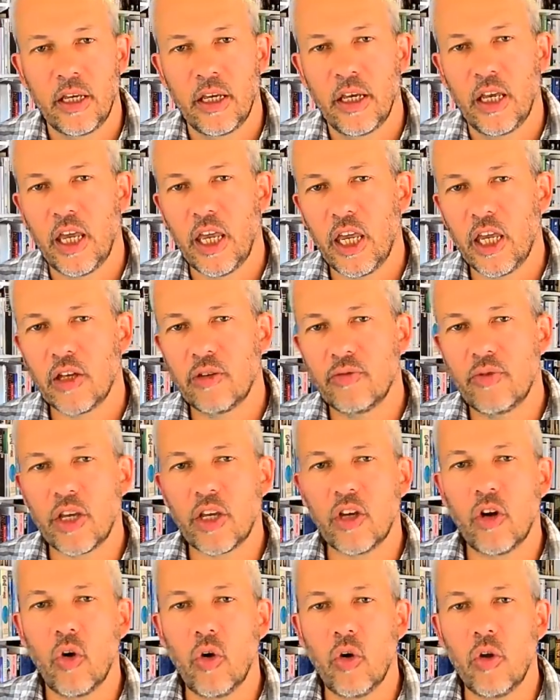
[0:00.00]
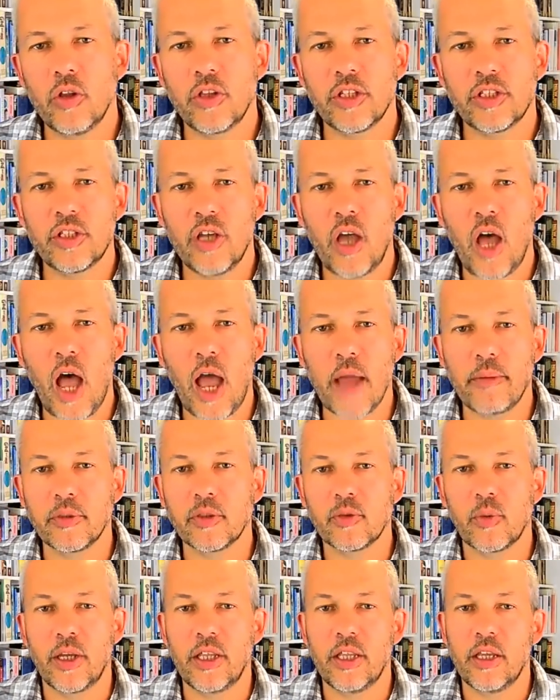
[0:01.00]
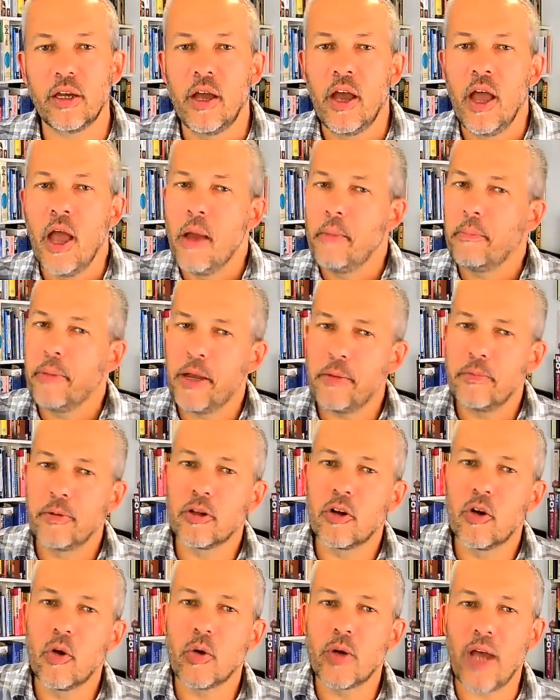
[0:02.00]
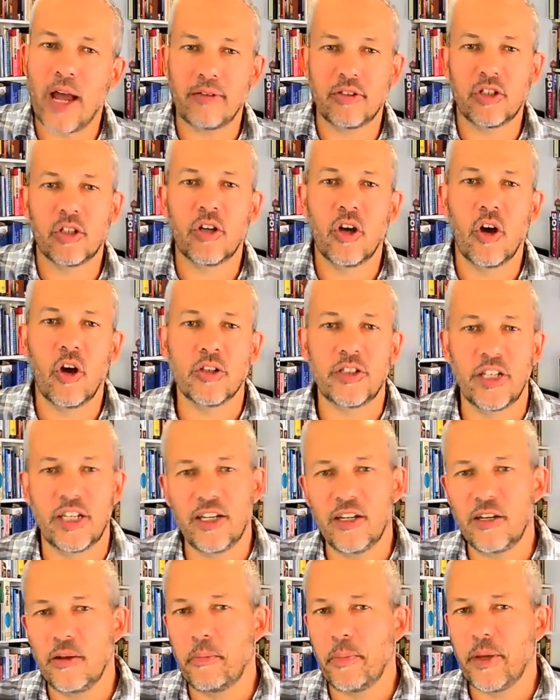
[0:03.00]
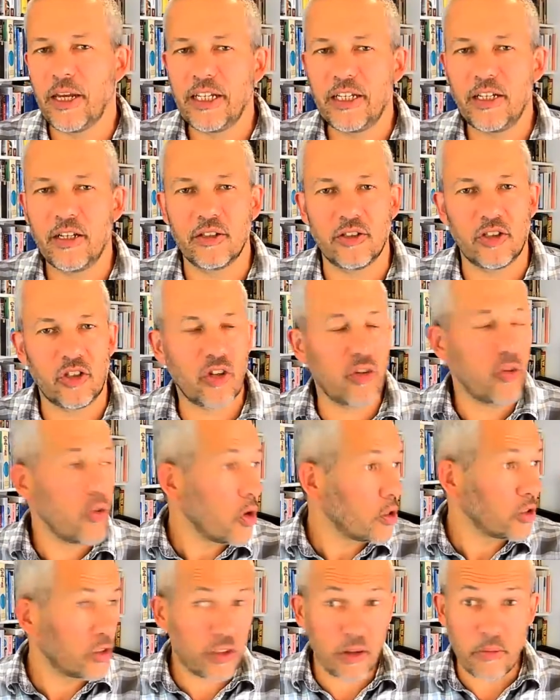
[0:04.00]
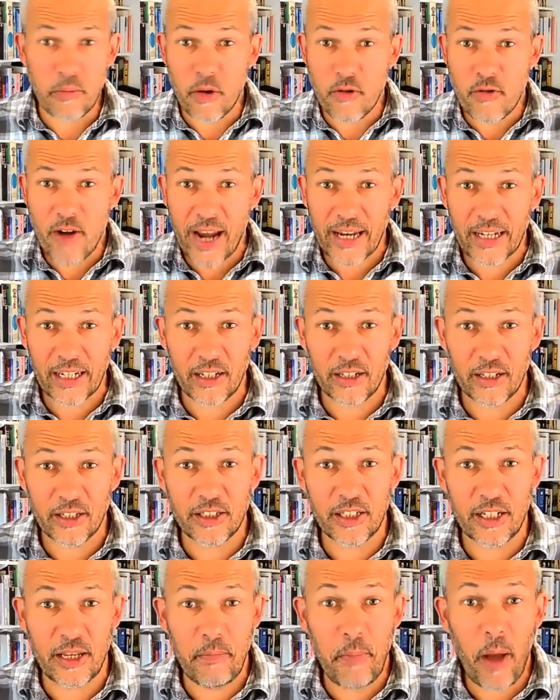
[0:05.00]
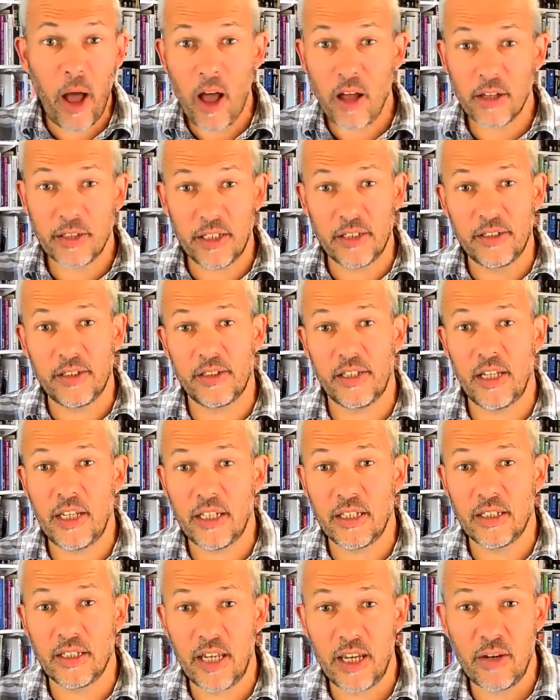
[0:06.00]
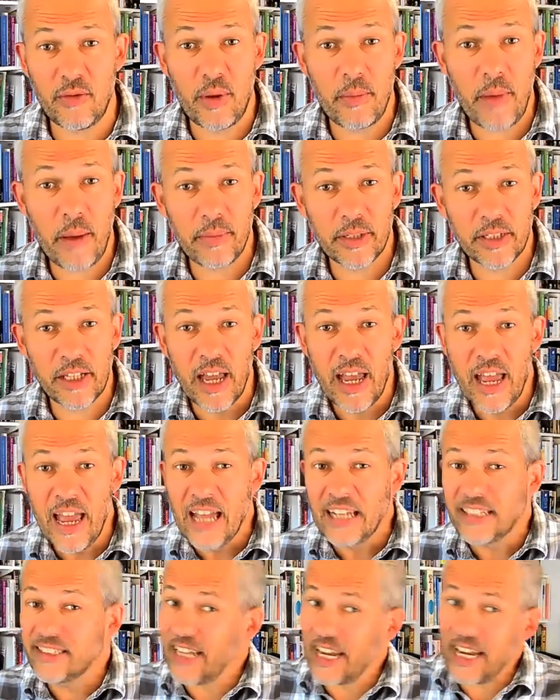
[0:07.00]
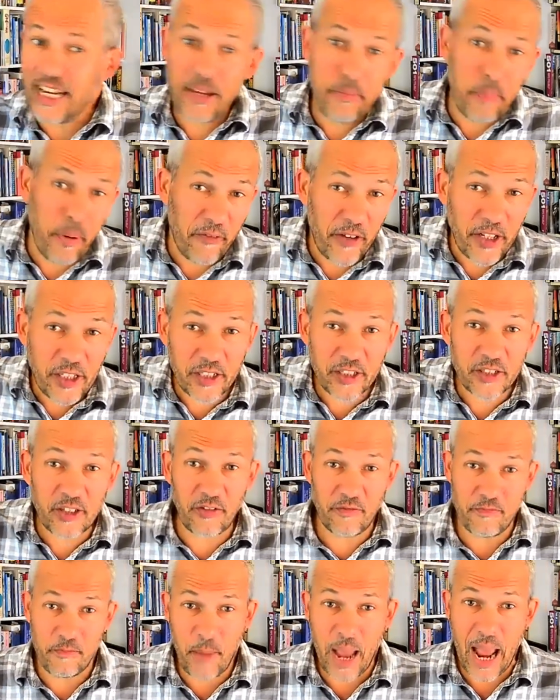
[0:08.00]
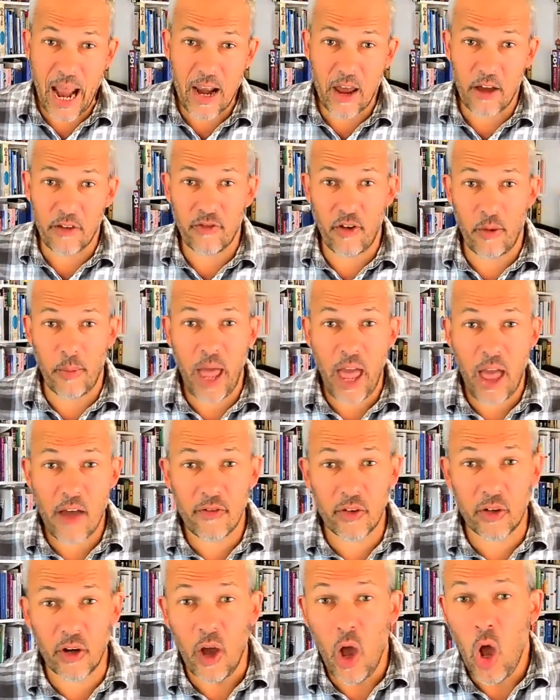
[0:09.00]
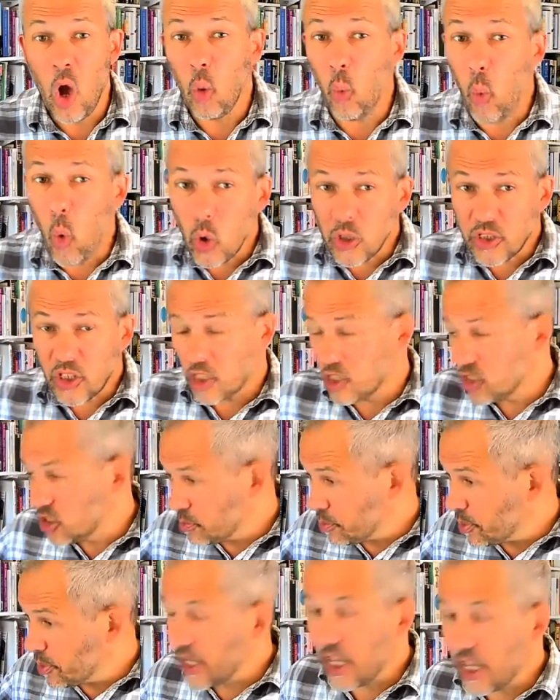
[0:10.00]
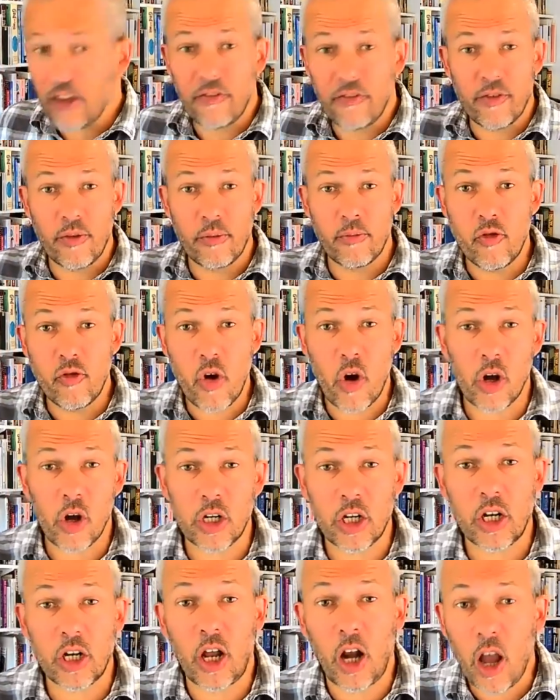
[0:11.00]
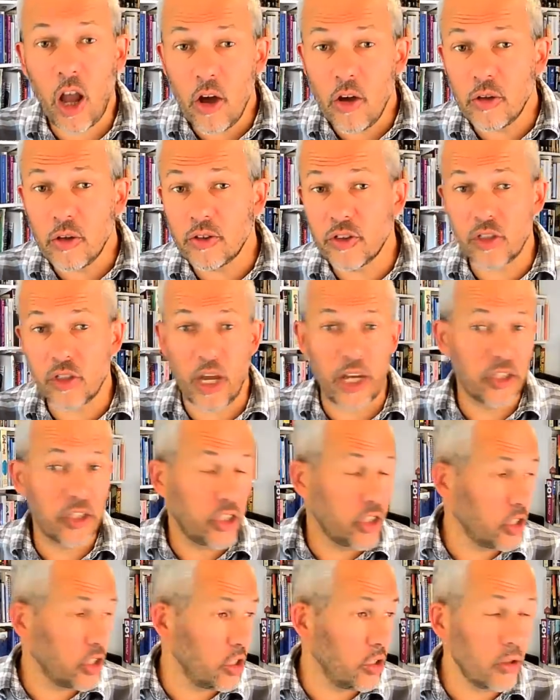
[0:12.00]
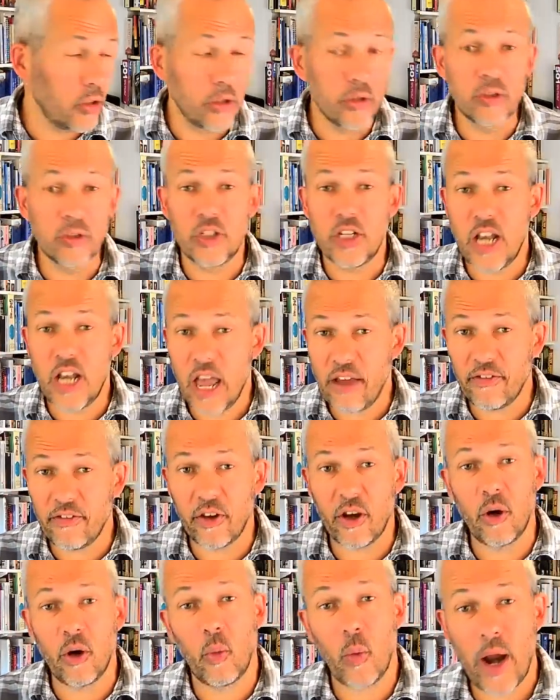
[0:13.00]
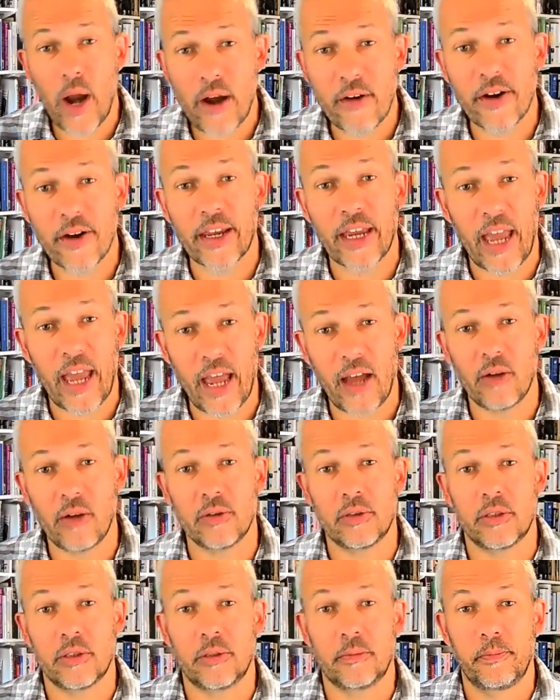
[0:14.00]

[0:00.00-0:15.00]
he can recall the times when the people called out to God in an obedience crossed the miraculously parted seas. He remembers daily provisions of manna from heaven, water springing from rock, clothes and shoes never wearing out.